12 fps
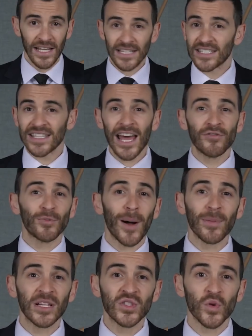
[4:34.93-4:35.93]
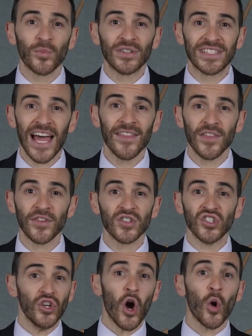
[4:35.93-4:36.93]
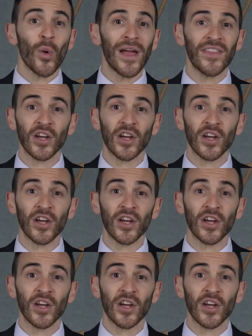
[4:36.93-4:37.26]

Instead, Republicans will pretend that there's no way